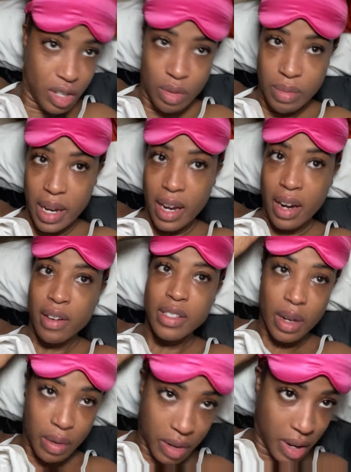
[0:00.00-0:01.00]
Oh, my hair is
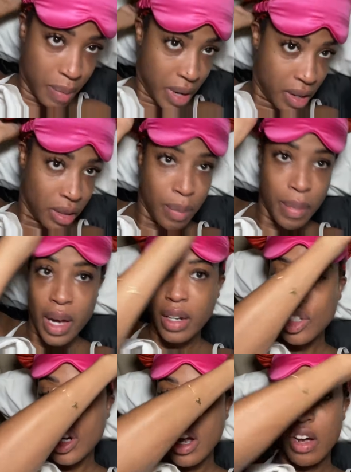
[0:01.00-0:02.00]
like coming out the
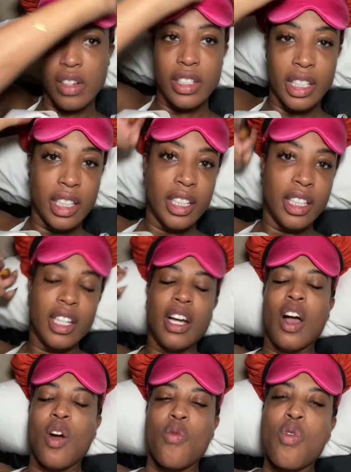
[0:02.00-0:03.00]
bonnet, y'all.
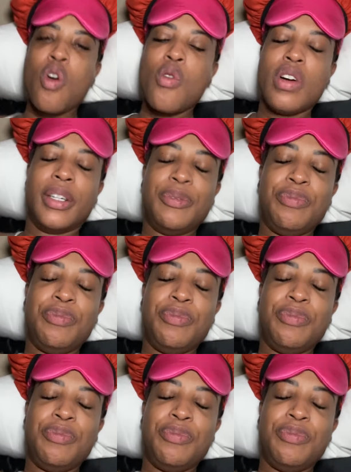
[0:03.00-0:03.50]
Woo!